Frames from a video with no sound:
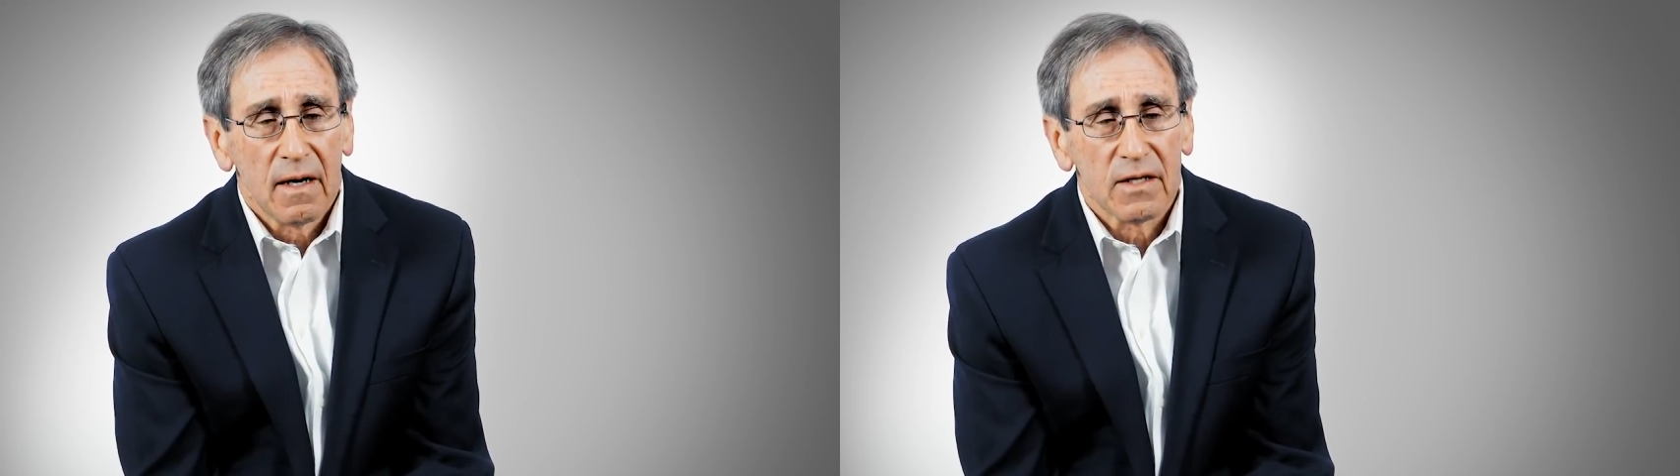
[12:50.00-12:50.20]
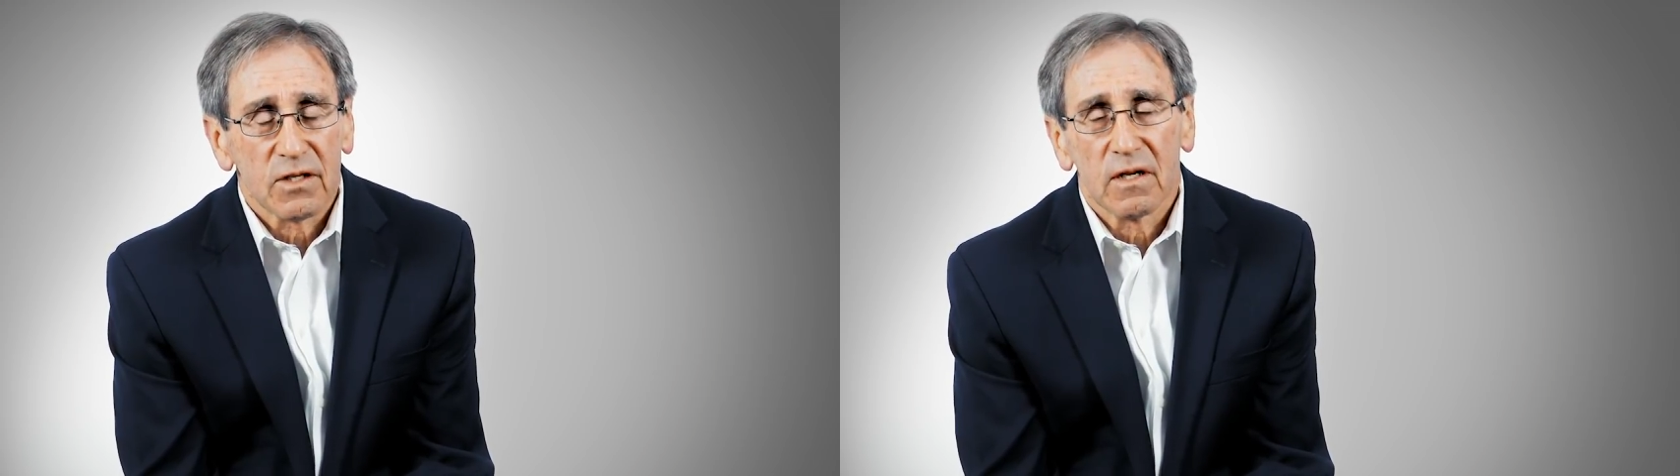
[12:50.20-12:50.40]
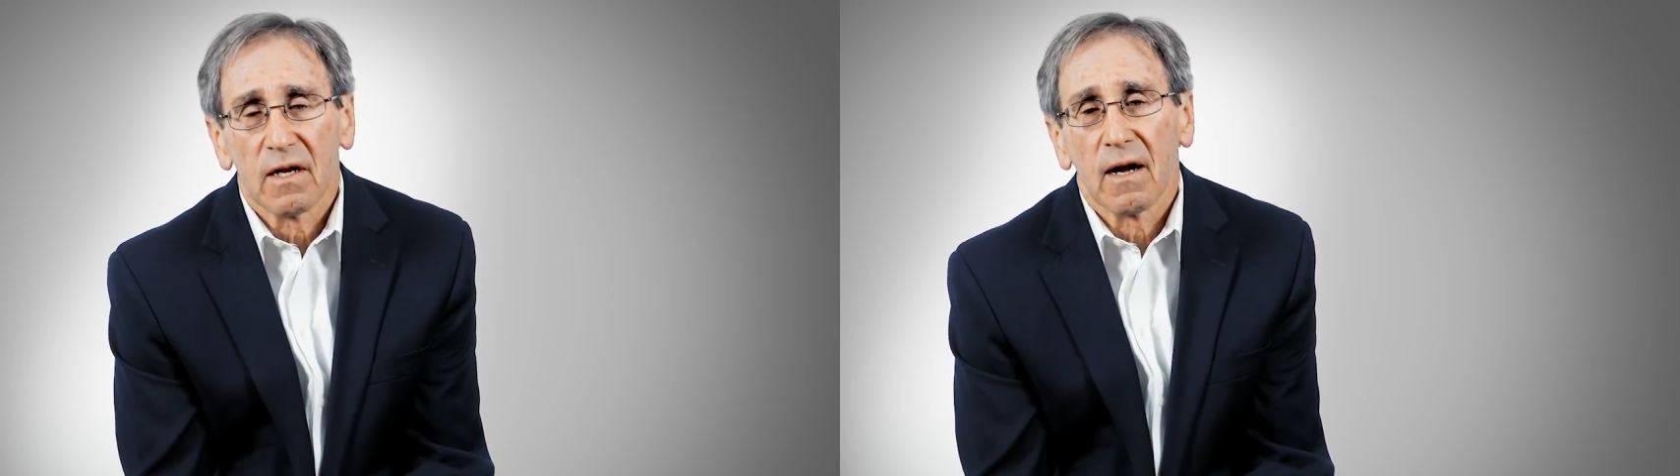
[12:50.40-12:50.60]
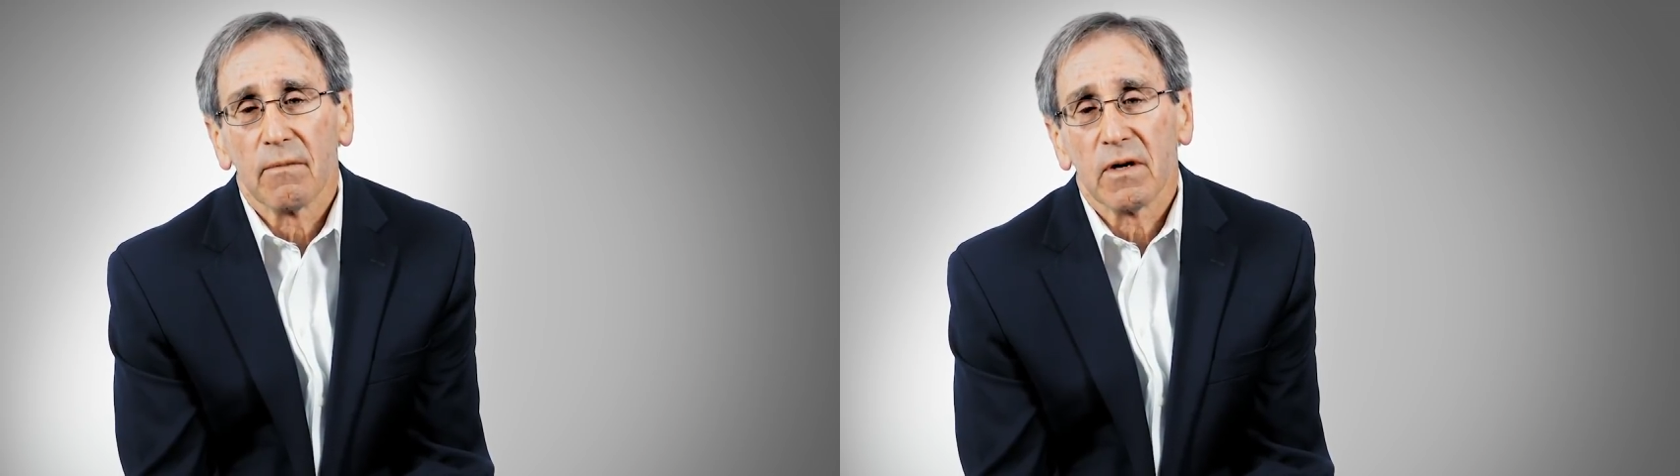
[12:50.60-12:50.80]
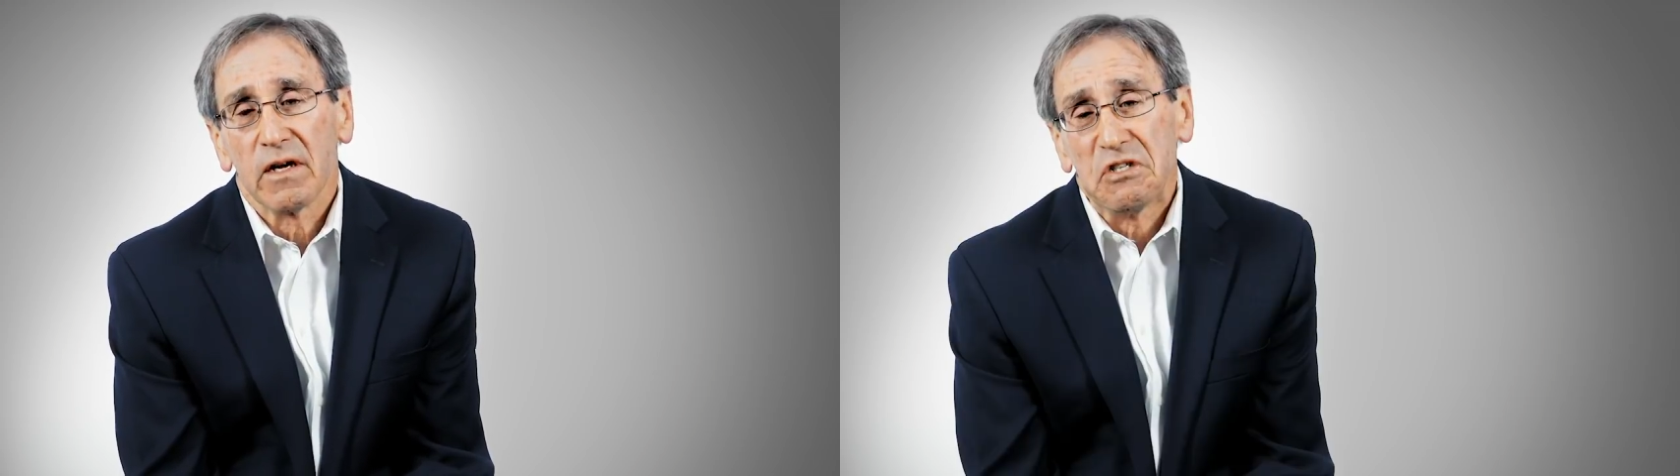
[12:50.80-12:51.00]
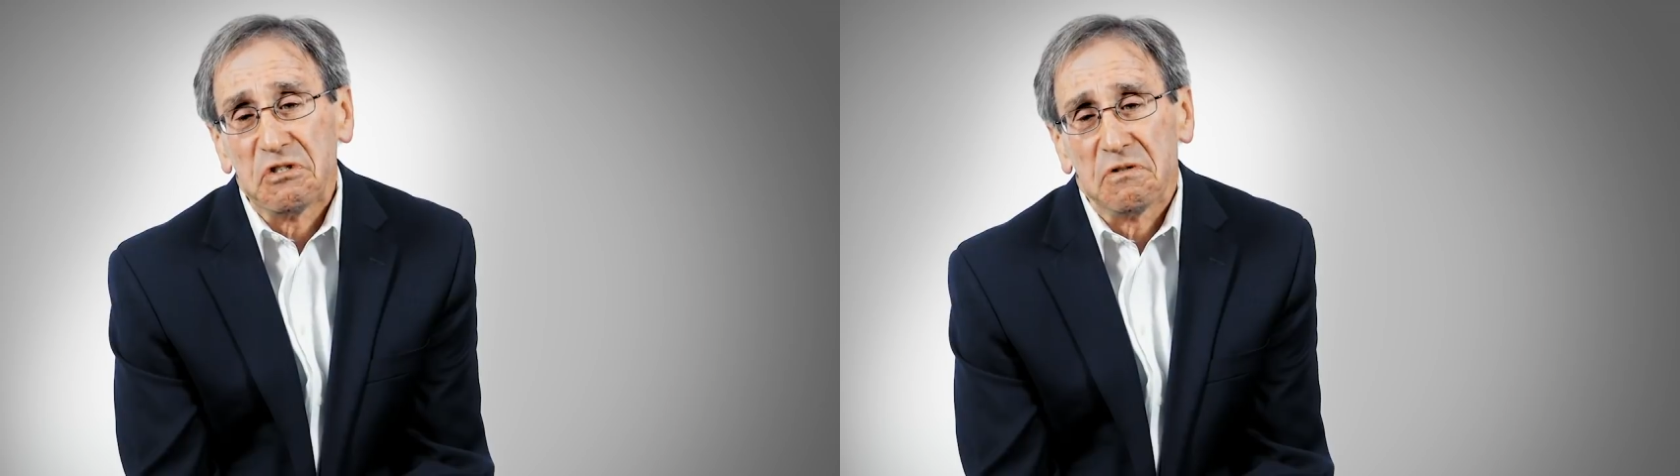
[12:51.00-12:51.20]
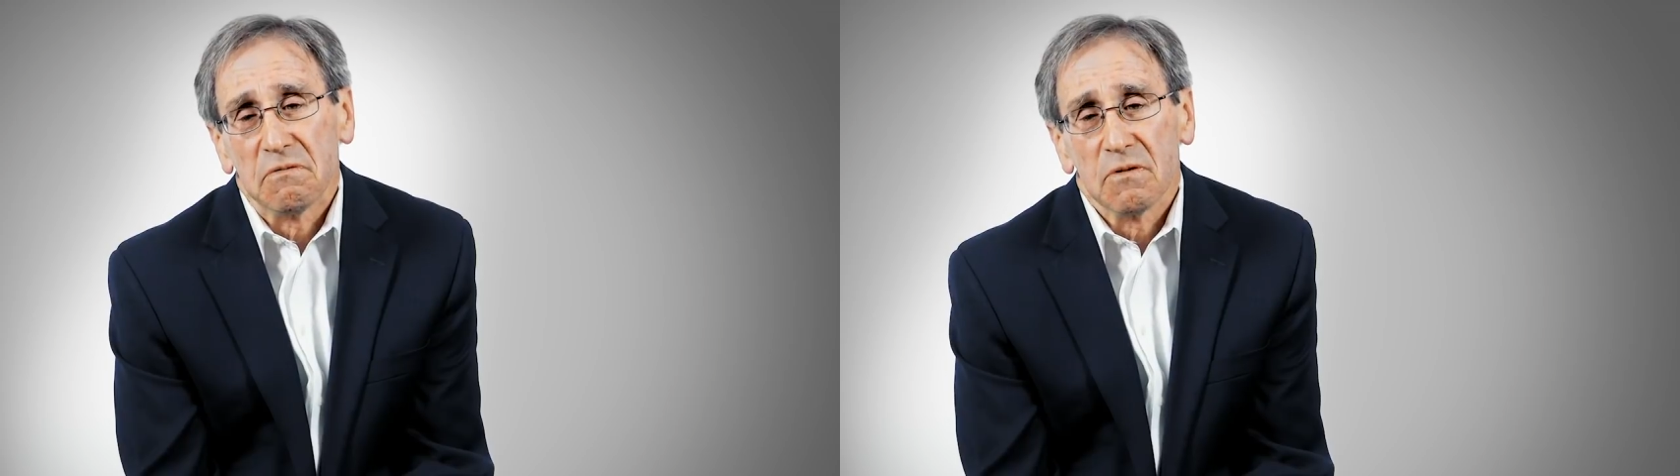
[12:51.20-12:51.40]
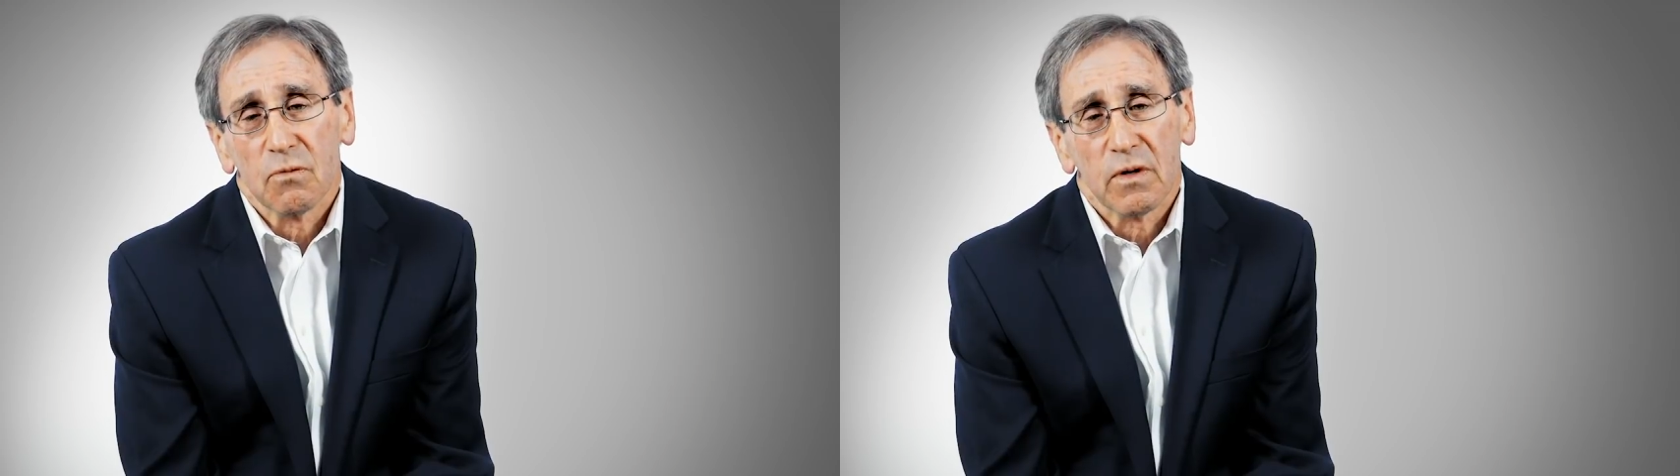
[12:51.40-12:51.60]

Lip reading: as a denomination,